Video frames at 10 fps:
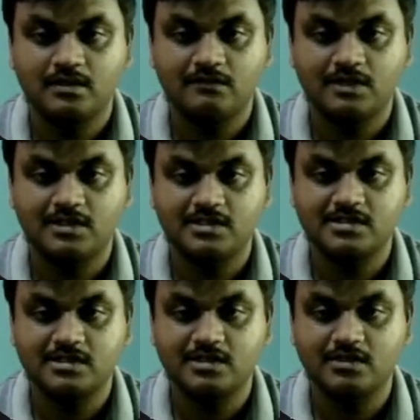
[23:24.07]
When
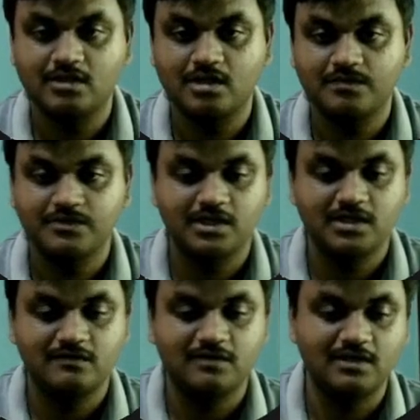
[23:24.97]
this grid column
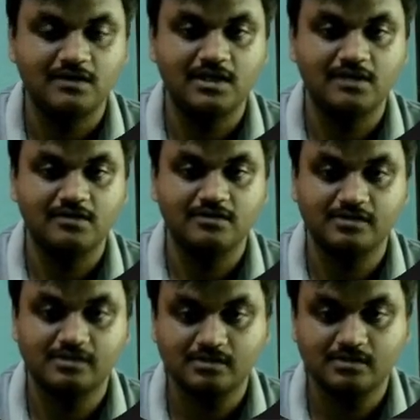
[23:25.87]
3 will
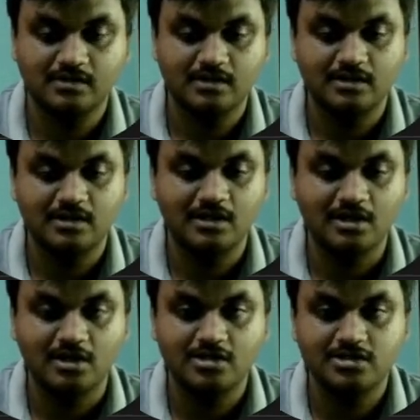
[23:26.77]
gives in the
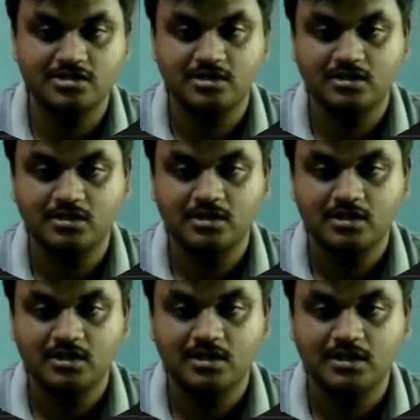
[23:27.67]
large,
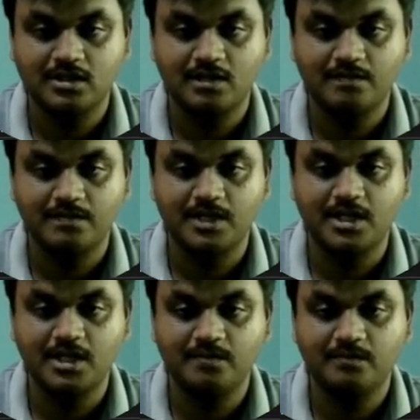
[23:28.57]
in the
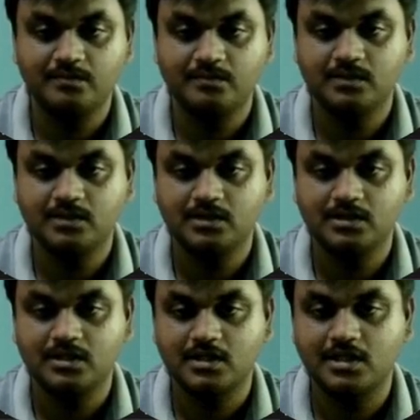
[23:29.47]
medium
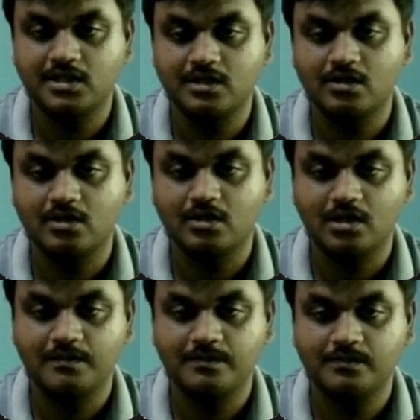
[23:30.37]
grid
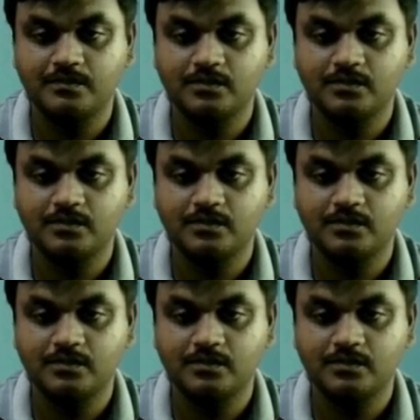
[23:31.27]
columns